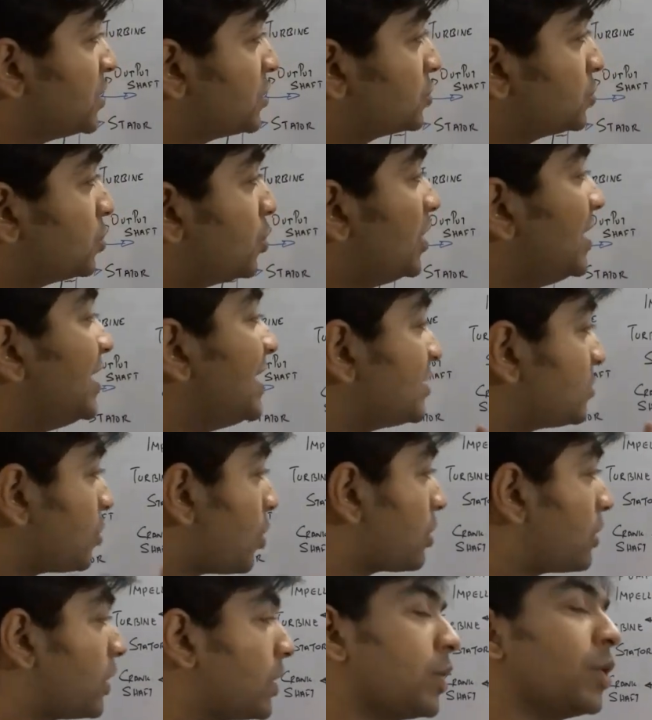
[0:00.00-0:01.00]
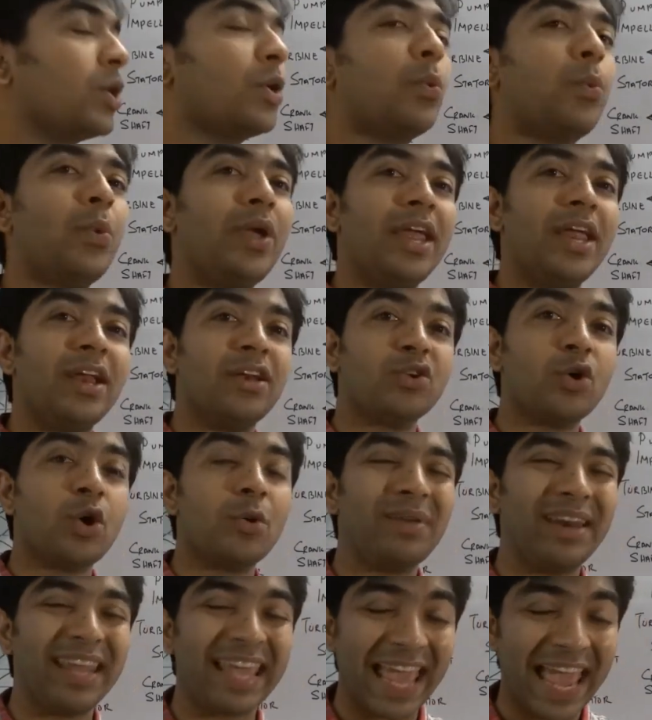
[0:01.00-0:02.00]
So in a torque converter we
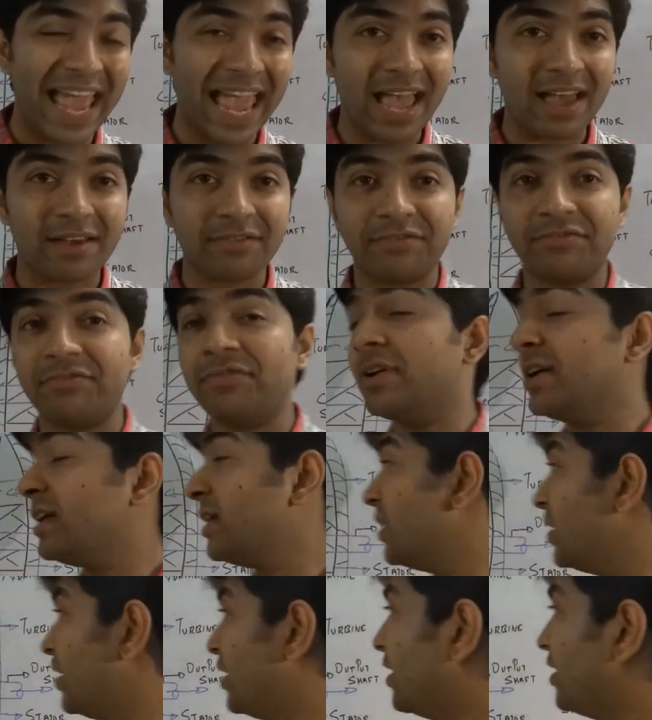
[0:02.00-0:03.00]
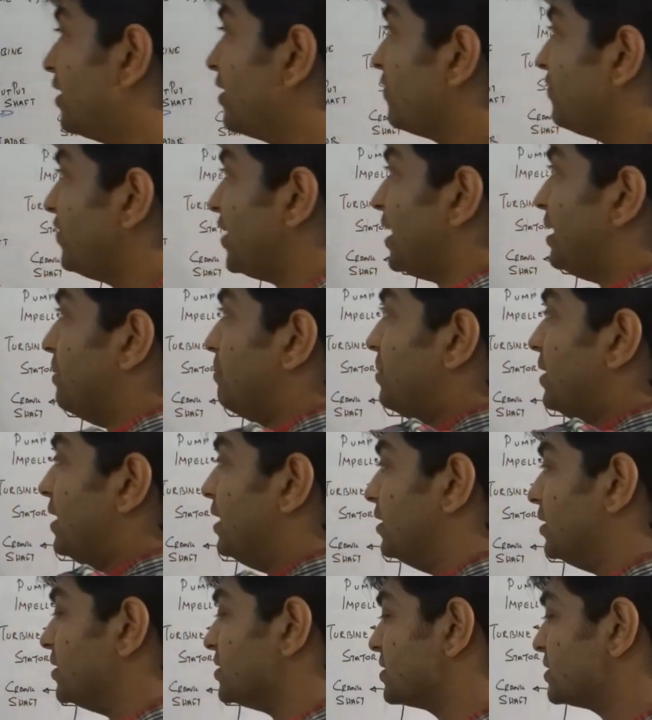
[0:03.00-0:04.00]
normally have the
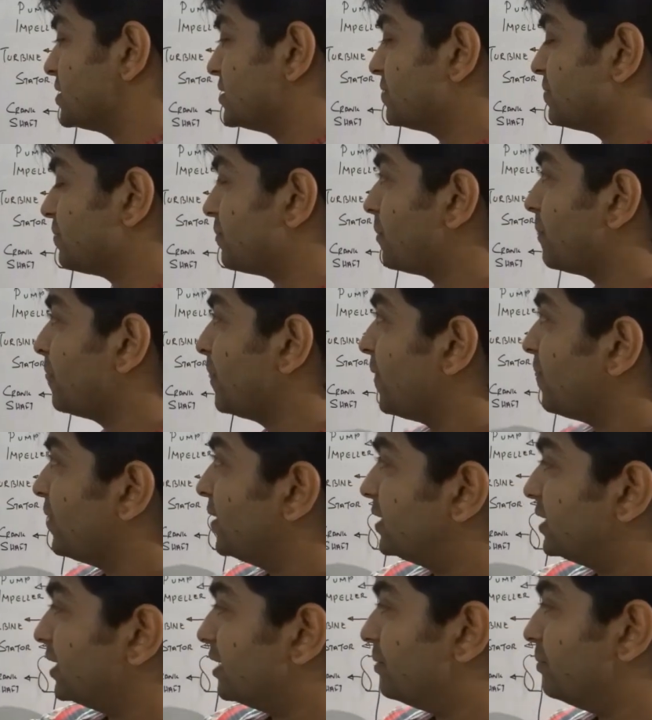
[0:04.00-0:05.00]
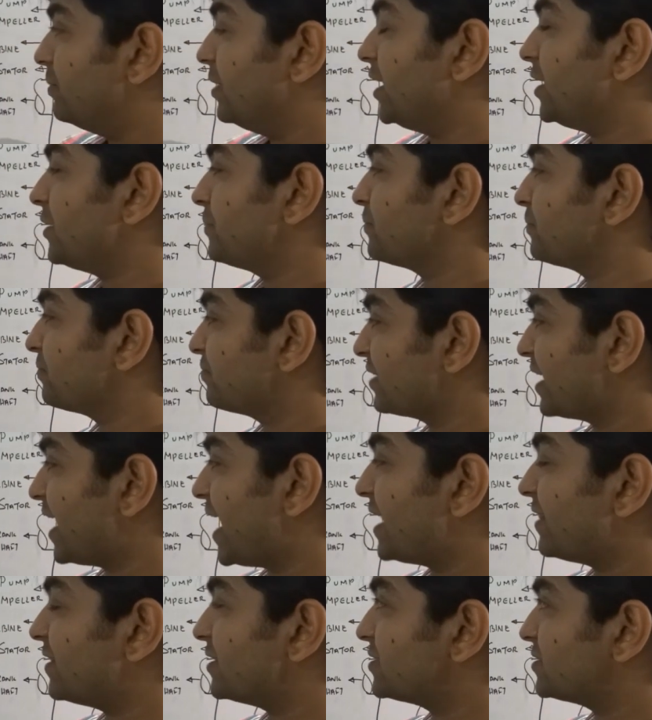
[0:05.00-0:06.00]
impellers, the turbine
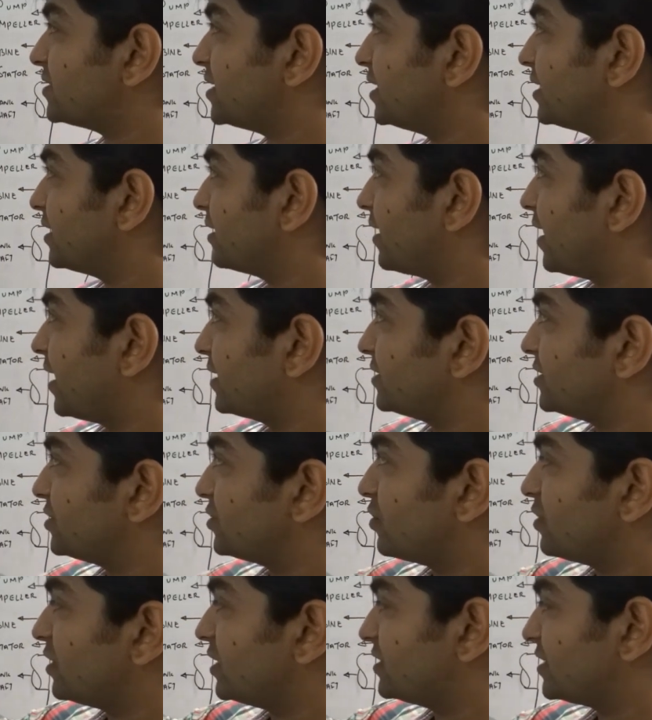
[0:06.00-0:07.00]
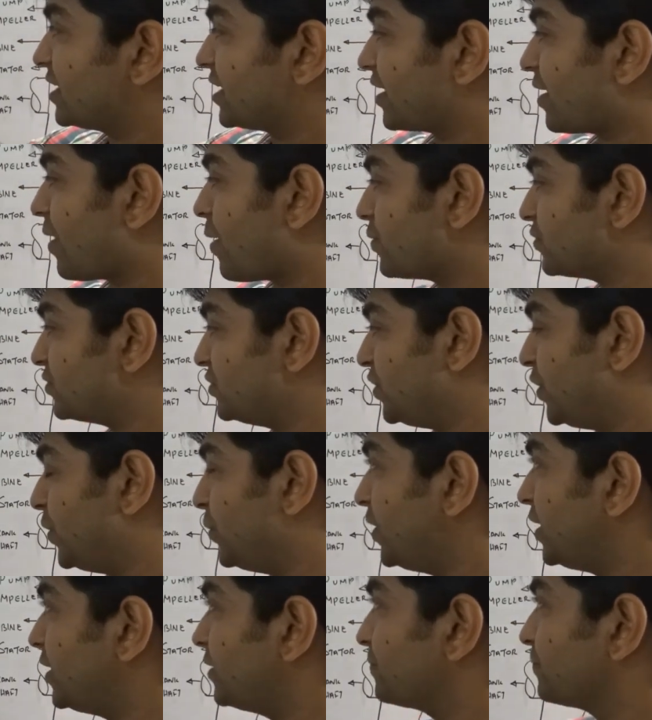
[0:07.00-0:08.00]
and the stator. As I told you, it's a closed
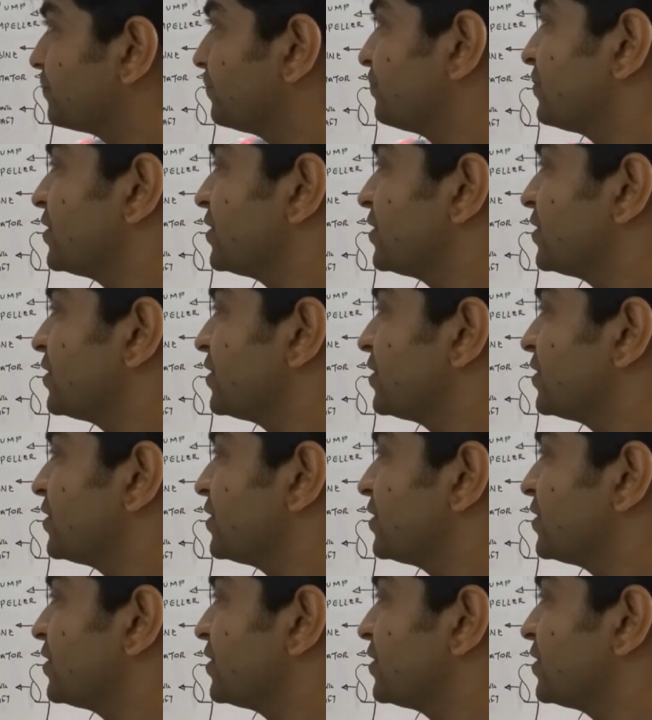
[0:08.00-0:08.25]
unit.